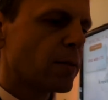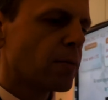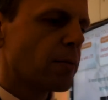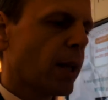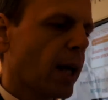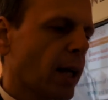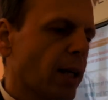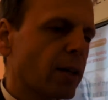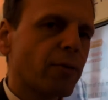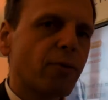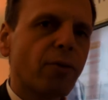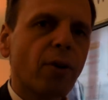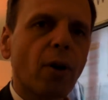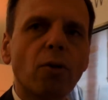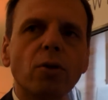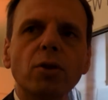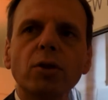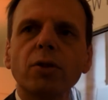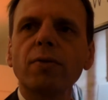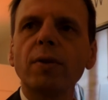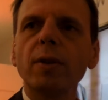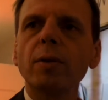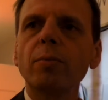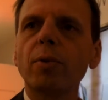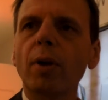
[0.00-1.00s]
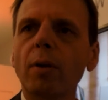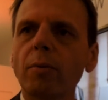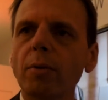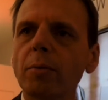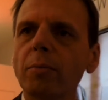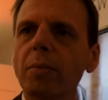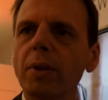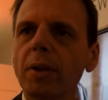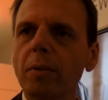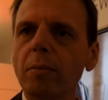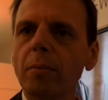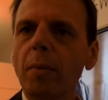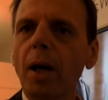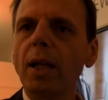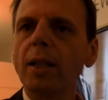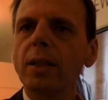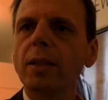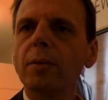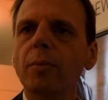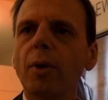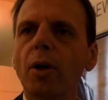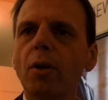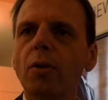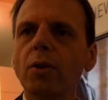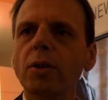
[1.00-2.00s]
like phones will probably be in
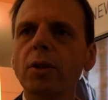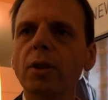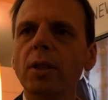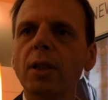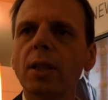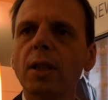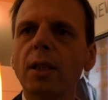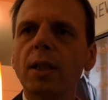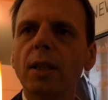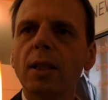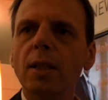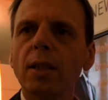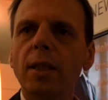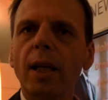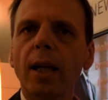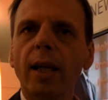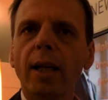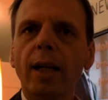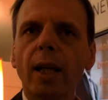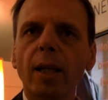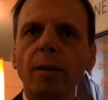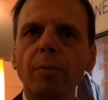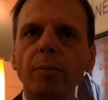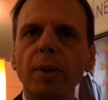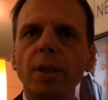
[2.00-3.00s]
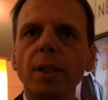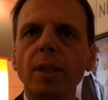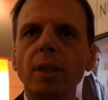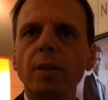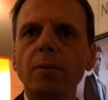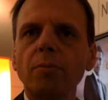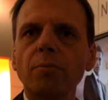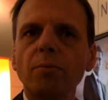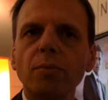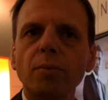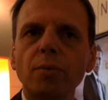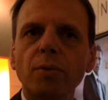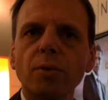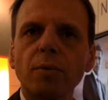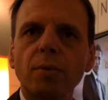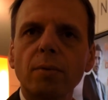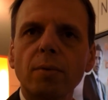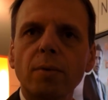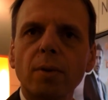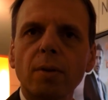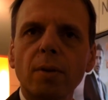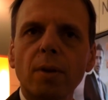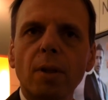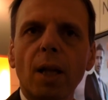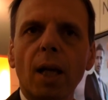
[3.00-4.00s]
multi-mode. There can be
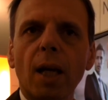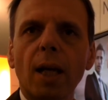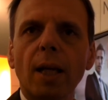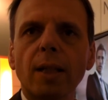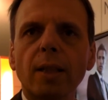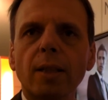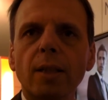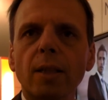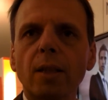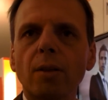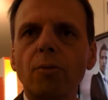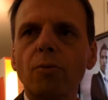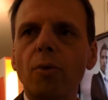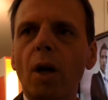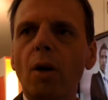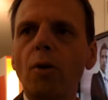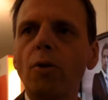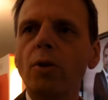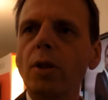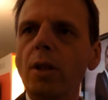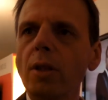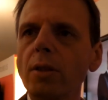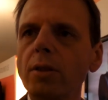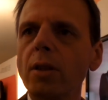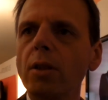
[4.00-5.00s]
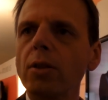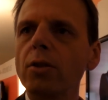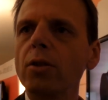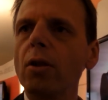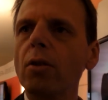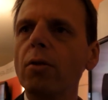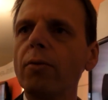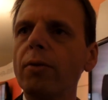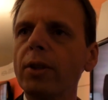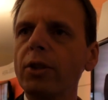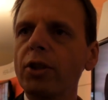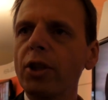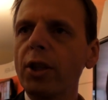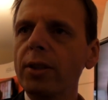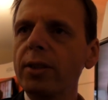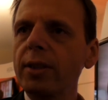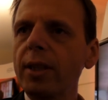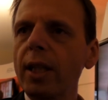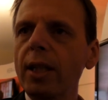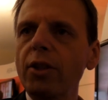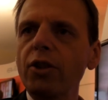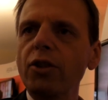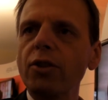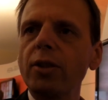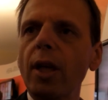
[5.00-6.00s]
like uh, routers or so, which are
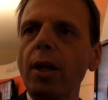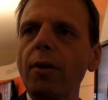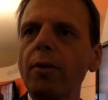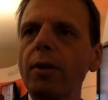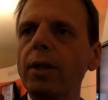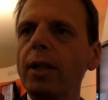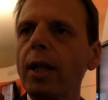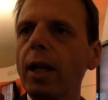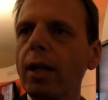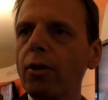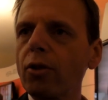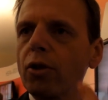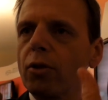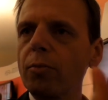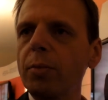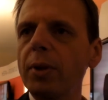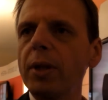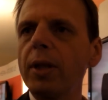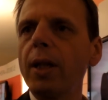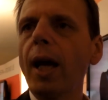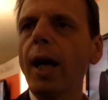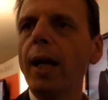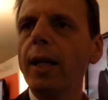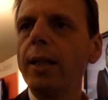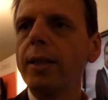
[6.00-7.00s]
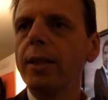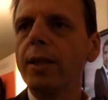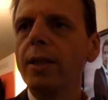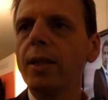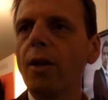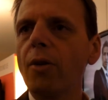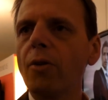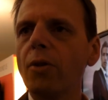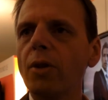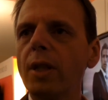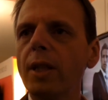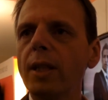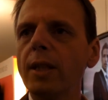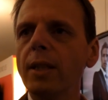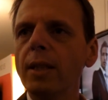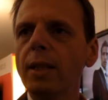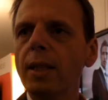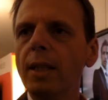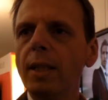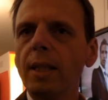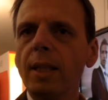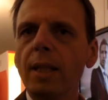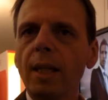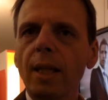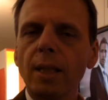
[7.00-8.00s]
stationary. They could be LTE only.
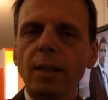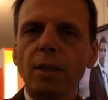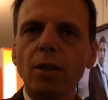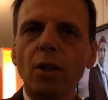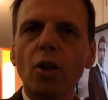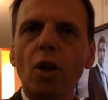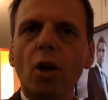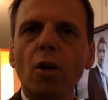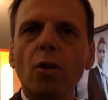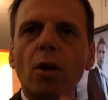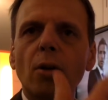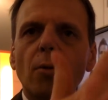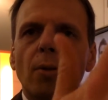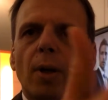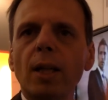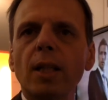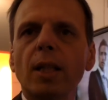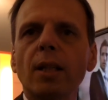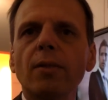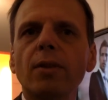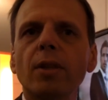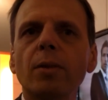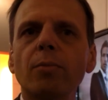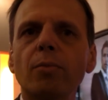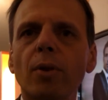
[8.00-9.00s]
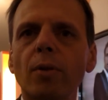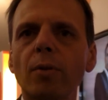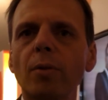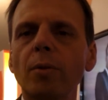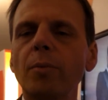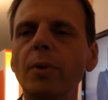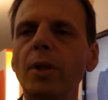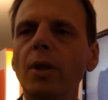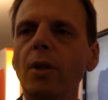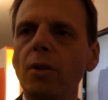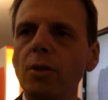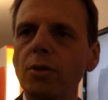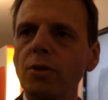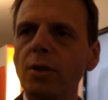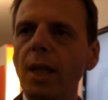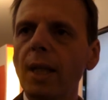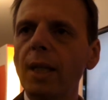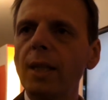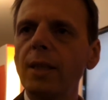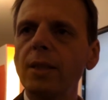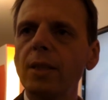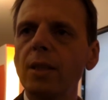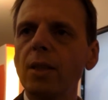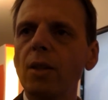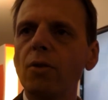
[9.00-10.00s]
In the longer run, there will probably be also
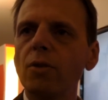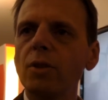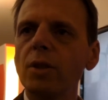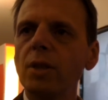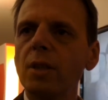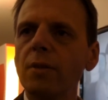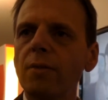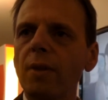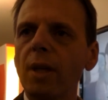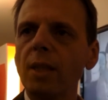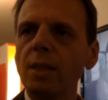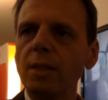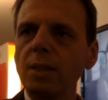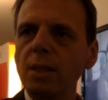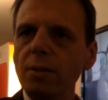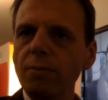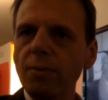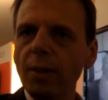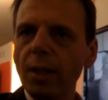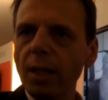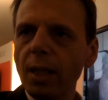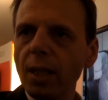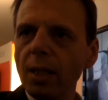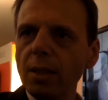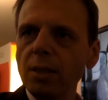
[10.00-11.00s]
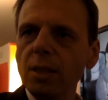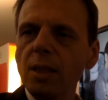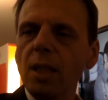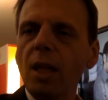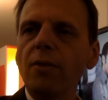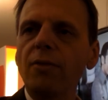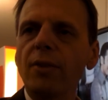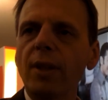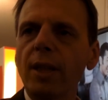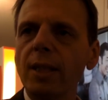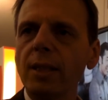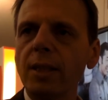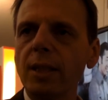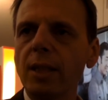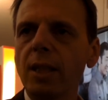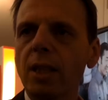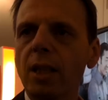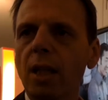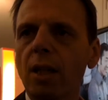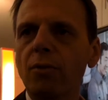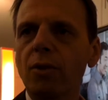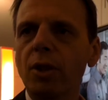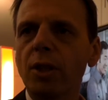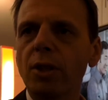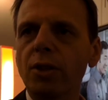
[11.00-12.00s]
LTE only devices when there's enough LTE
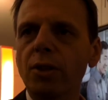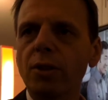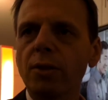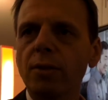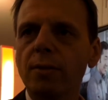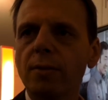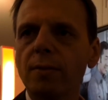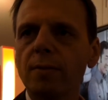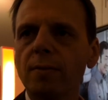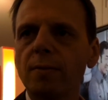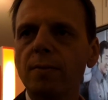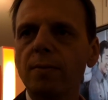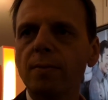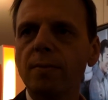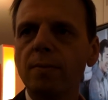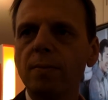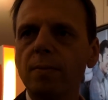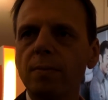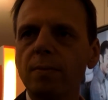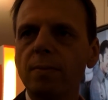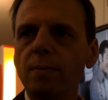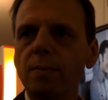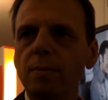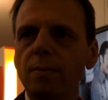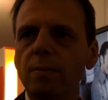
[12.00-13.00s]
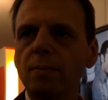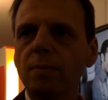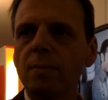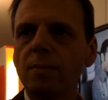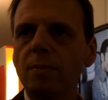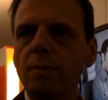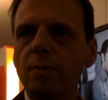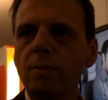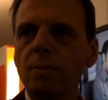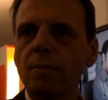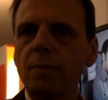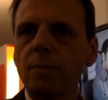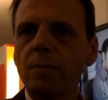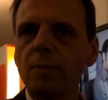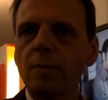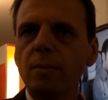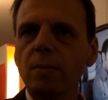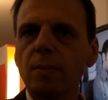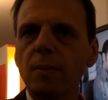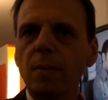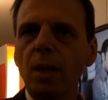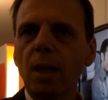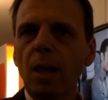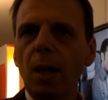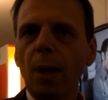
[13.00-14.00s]
coverage. Is it much more expensive to have dual
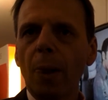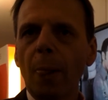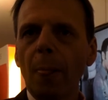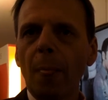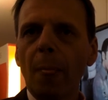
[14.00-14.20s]
mode?